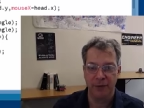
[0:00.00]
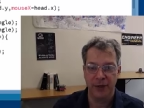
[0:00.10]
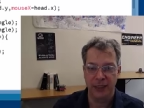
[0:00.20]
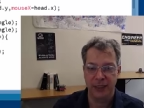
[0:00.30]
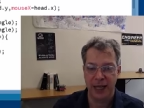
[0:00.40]

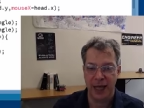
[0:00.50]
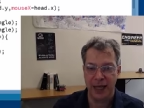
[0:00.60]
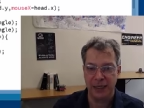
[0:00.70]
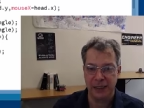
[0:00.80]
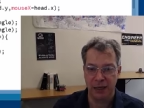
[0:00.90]
the
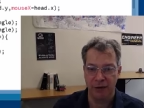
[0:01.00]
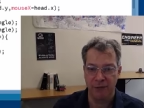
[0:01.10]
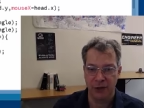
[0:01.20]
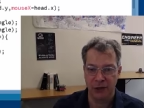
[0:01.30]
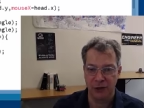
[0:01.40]
size
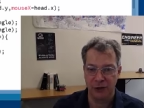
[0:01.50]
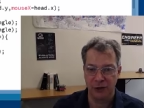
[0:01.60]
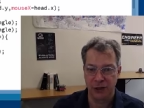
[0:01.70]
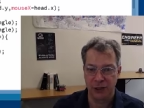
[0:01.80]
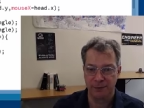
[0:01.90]
of the
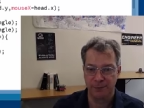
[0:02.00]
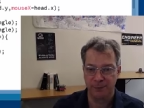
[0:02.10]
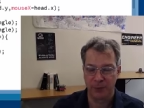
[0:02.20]
turns.